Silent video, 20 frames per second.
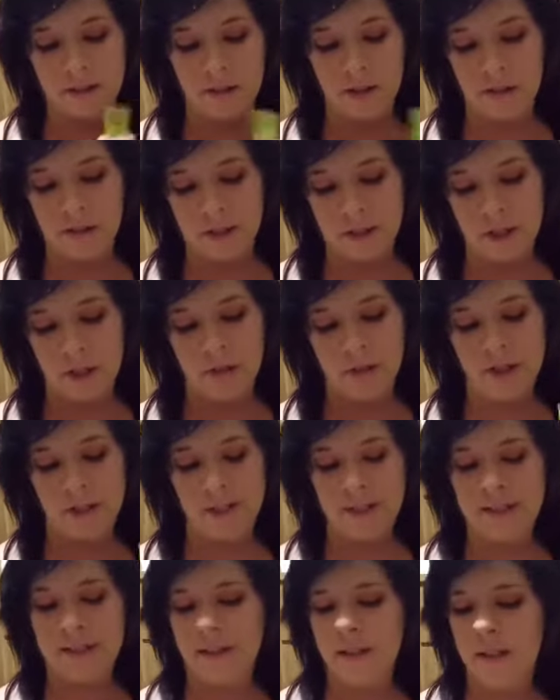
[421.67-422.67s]
no joke.
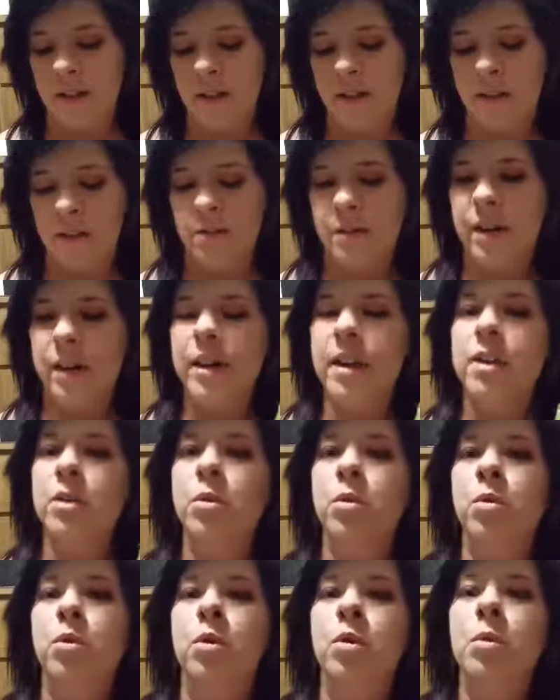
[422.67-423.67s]
It's very
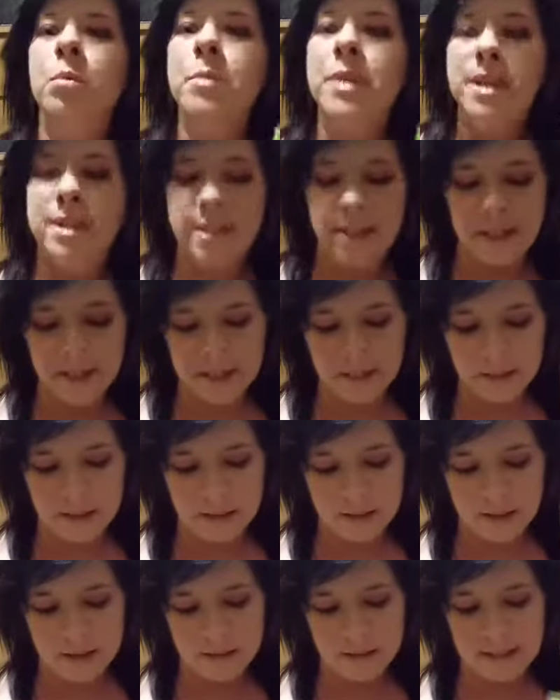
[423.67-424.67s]
cool minty
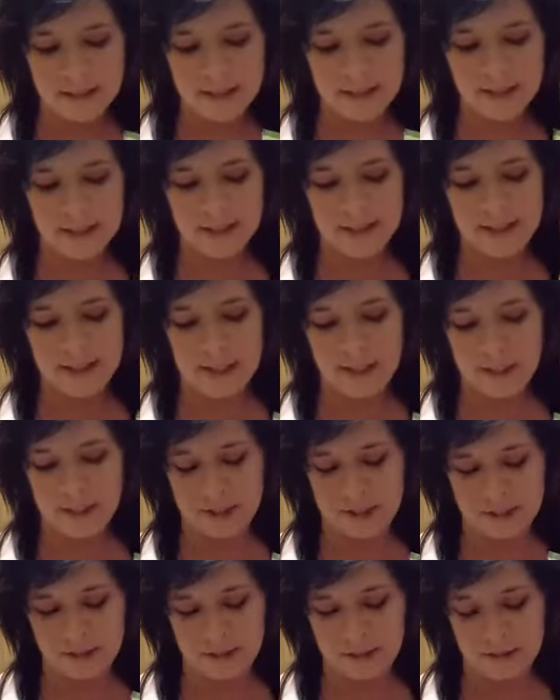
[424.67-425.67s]

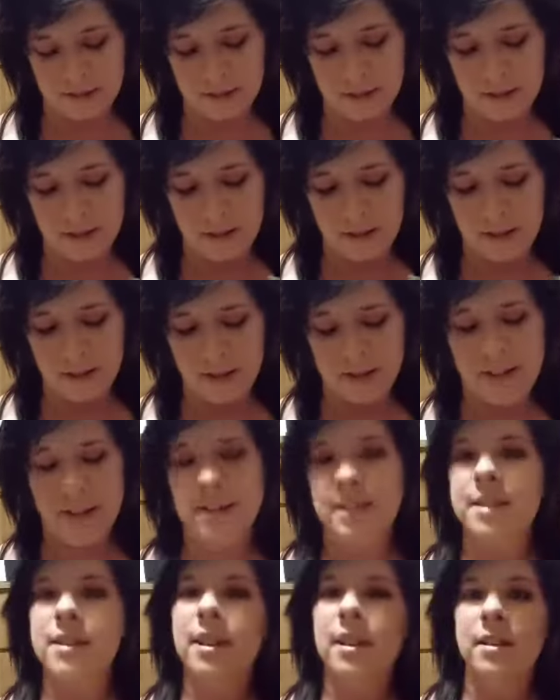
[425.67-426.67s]
sensation
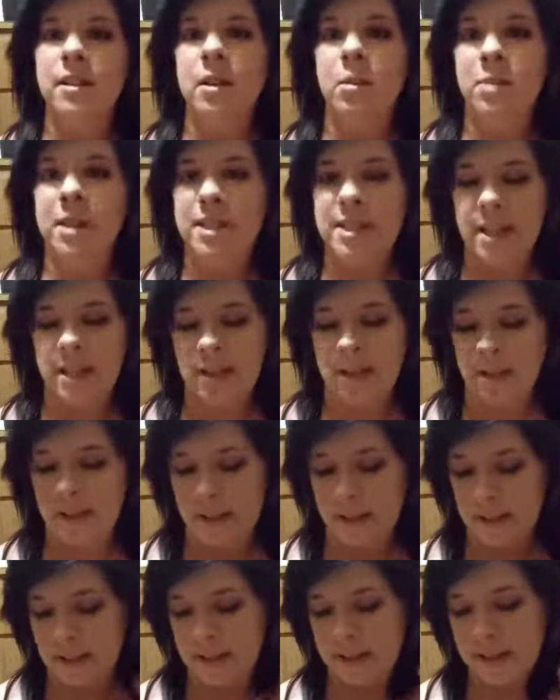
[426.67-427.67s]
that's a little bit
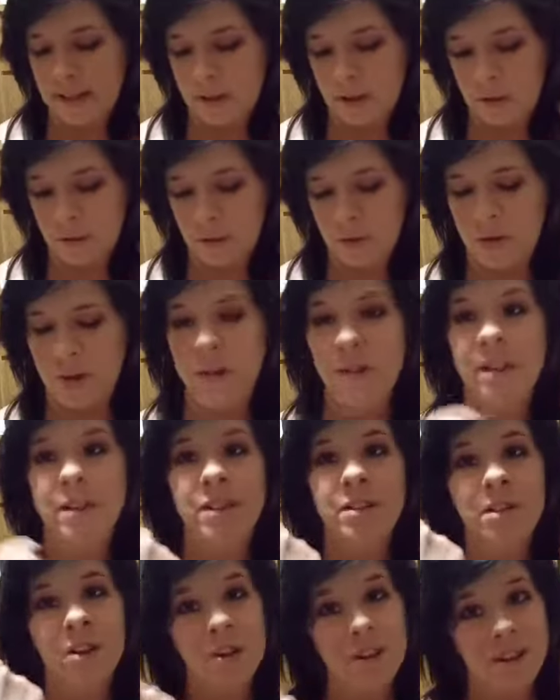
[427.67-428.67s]
tingling so
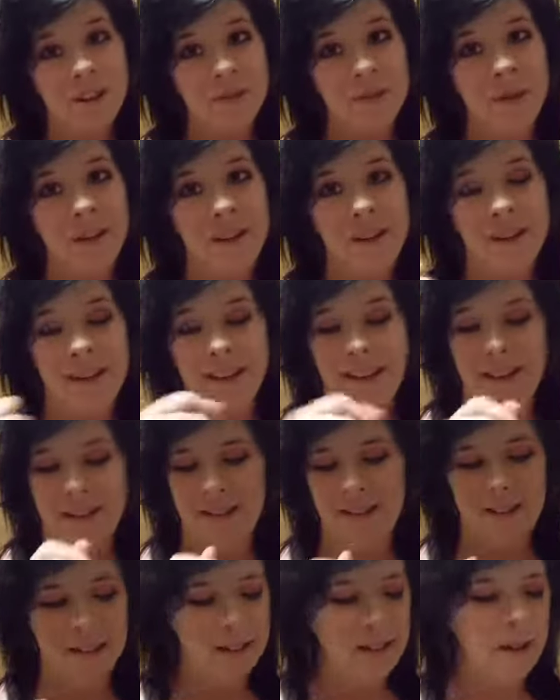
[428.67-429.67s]
you know it's working
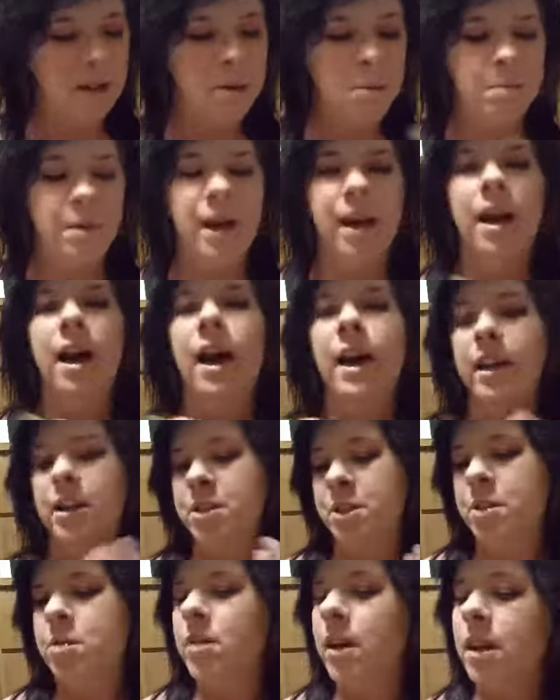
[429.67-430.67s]
but I
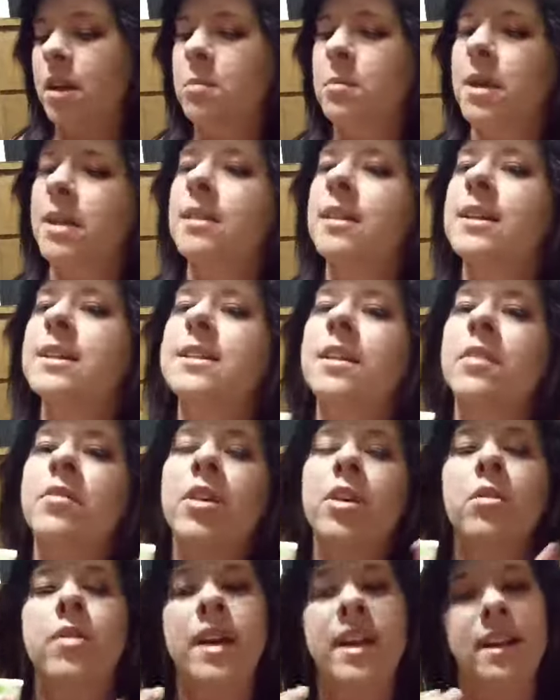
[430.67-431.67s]
do recommend this if
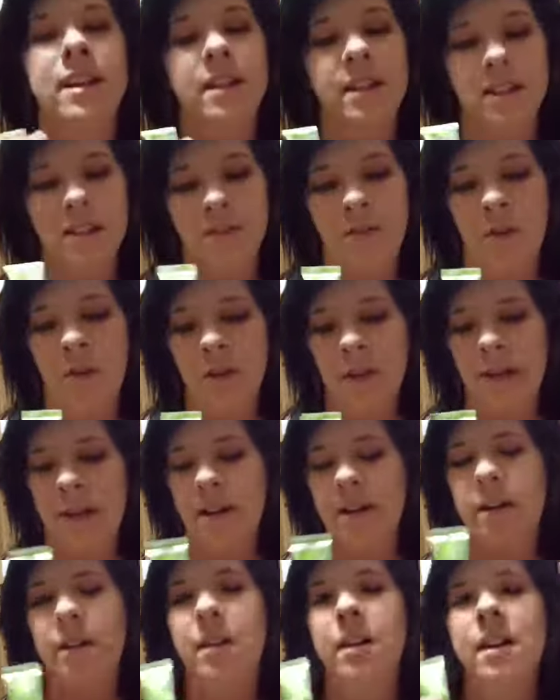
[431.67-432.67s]
you like an
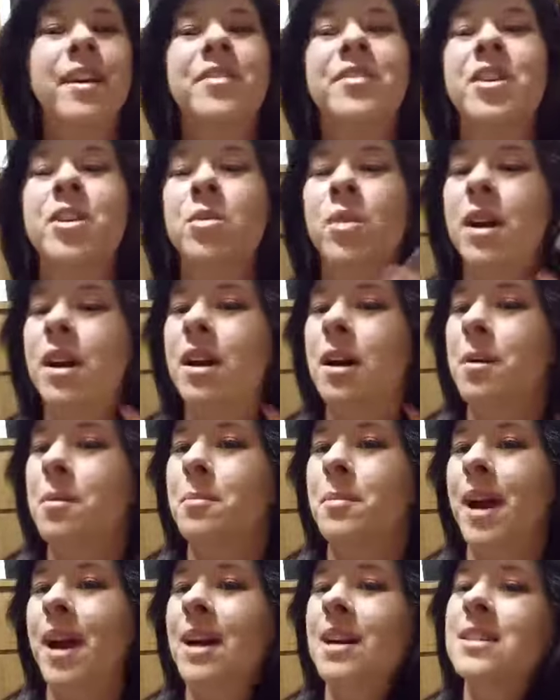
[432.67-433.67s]
exfoliator if you want a
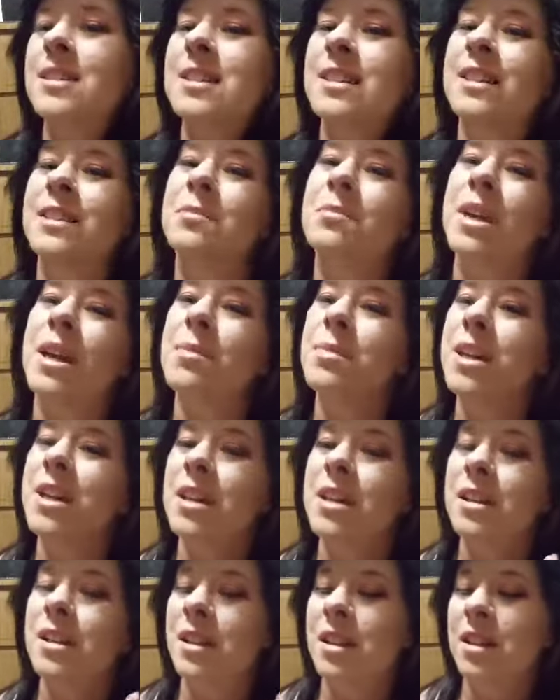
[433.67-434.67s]
mask
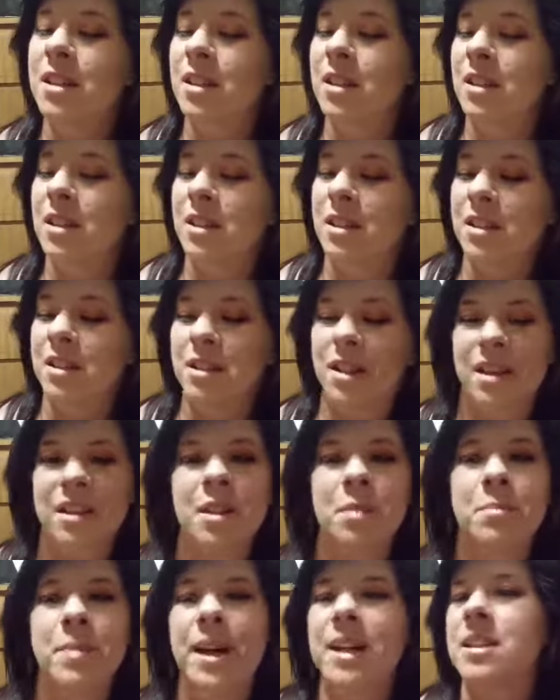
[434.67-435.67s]
maybe not
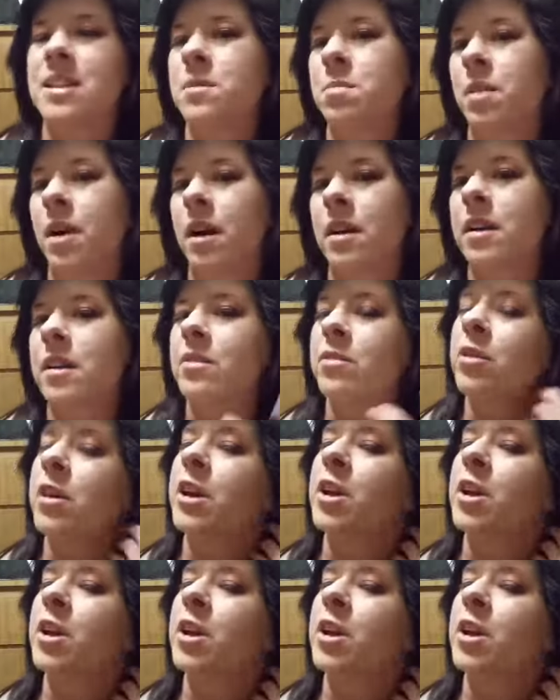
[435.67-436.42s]
the best product for